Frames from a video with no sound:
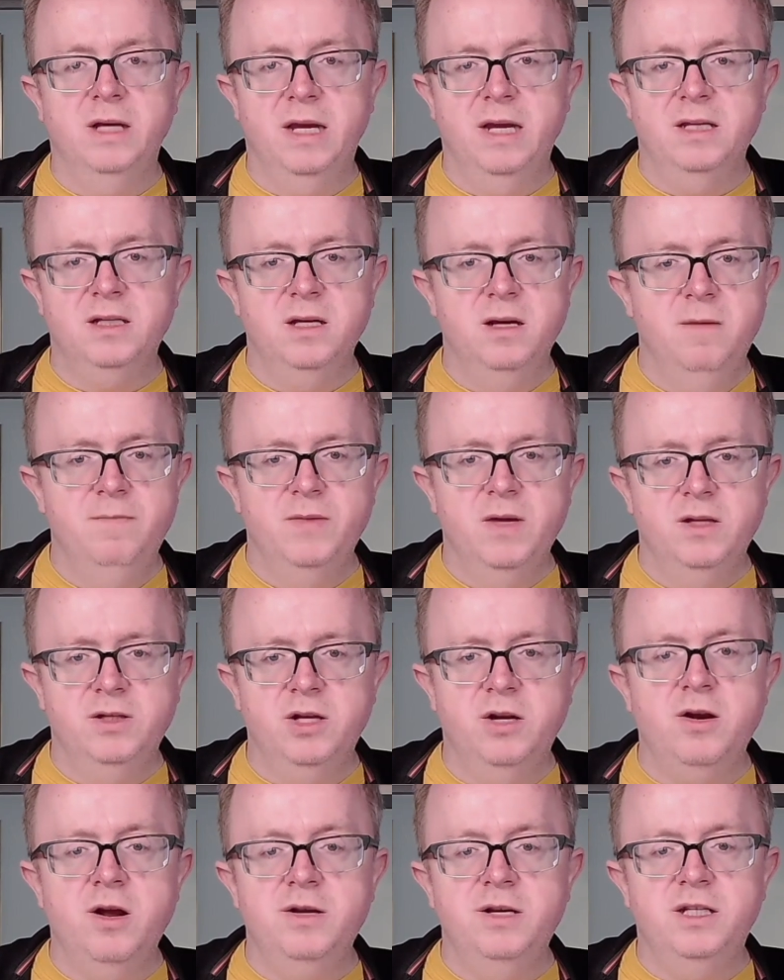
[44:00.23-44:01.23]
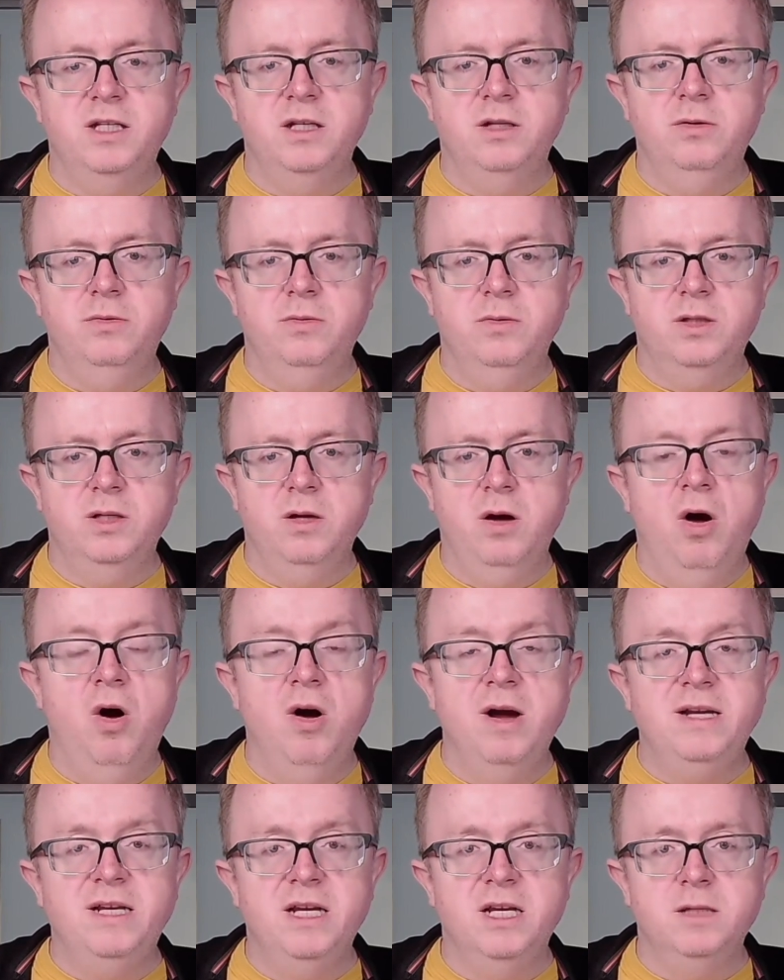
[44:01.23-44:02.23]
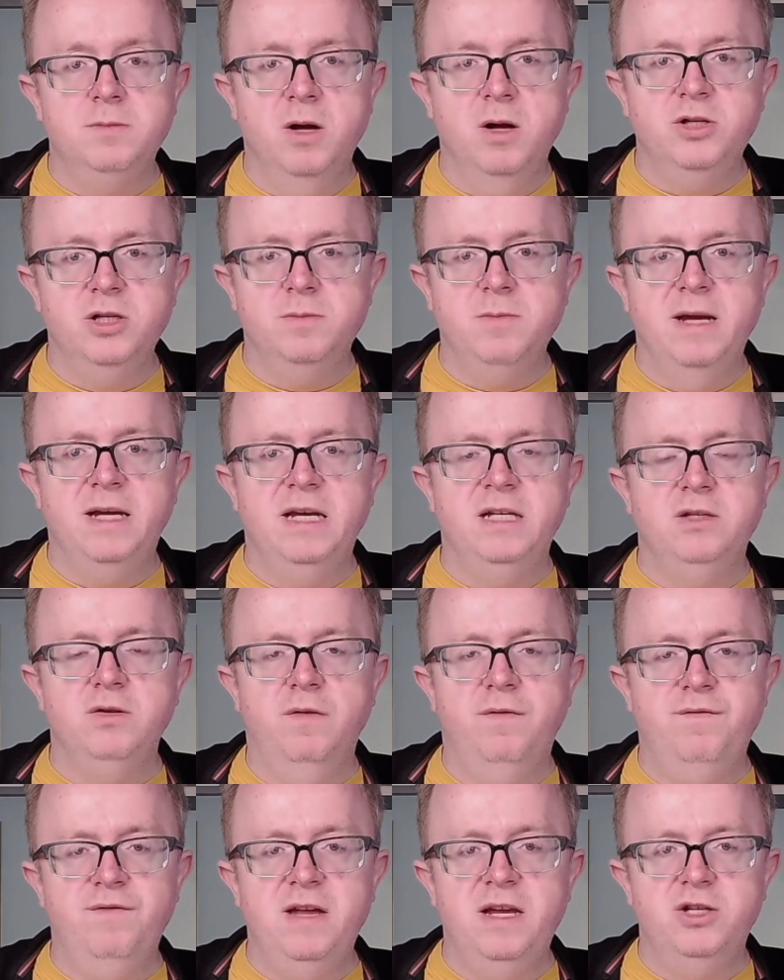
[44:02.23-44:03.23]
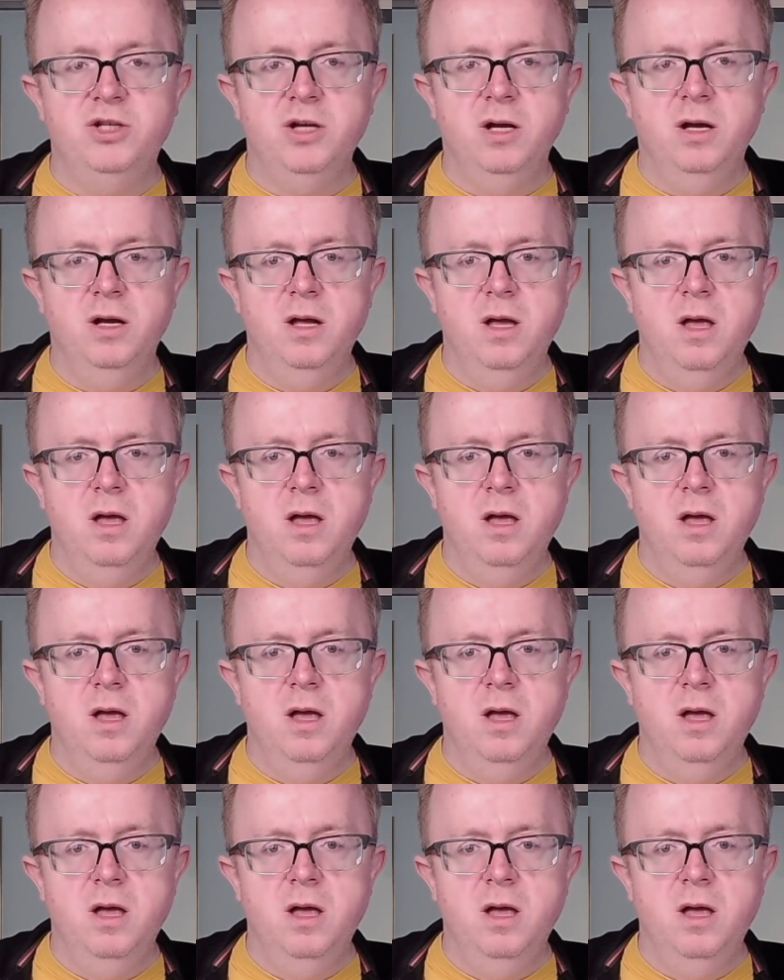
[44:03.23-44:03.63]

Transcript: it. So you don't need to hide it as much as make it into a feature.